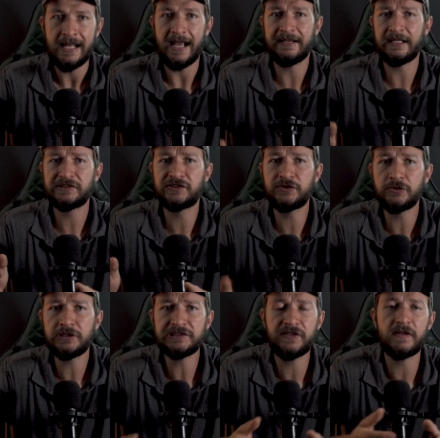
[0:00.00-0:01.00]
And as
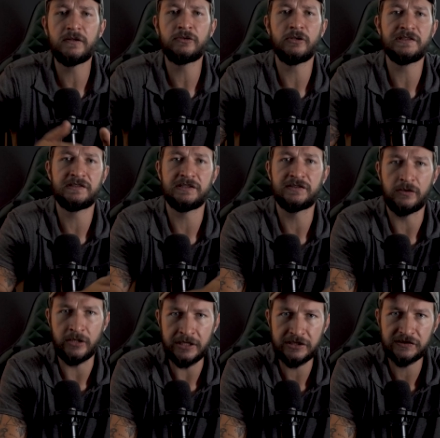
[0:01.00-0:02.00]
soon as the trust is
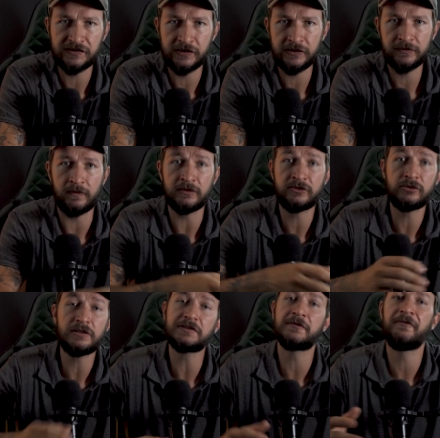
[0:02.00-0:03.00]
registered, the
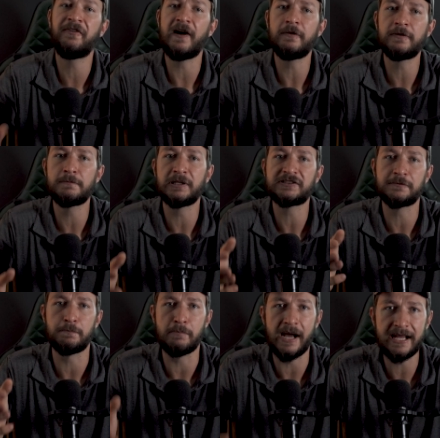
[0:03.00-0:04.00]
trust founder must
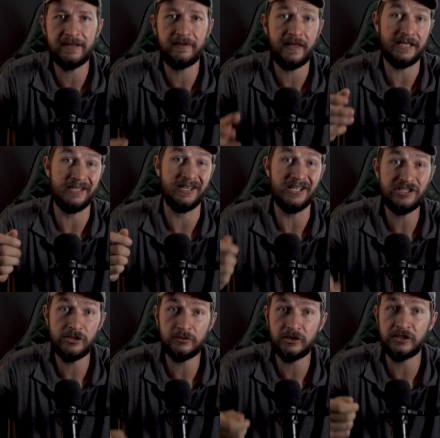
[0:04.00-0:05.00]
make the
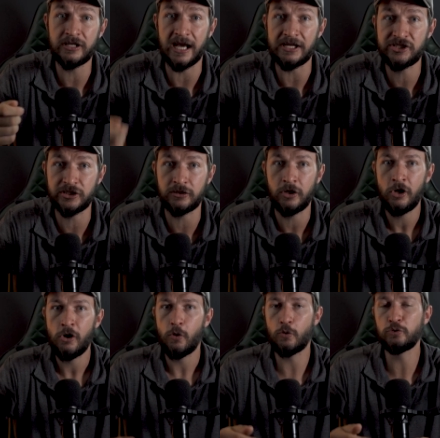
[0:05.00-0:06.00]
initial donation
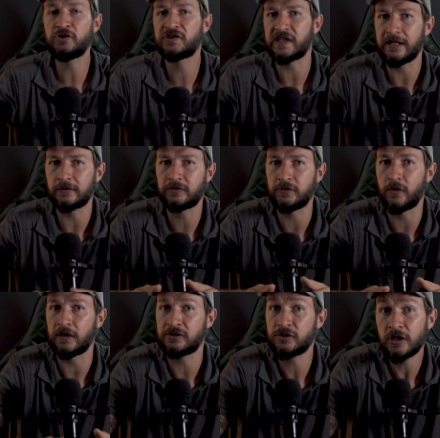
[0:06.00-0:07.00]
or sale to
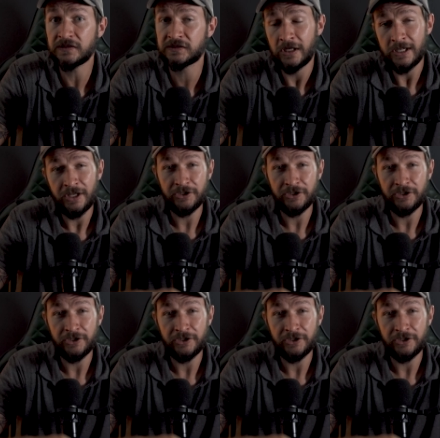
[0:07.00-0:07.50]
the trust.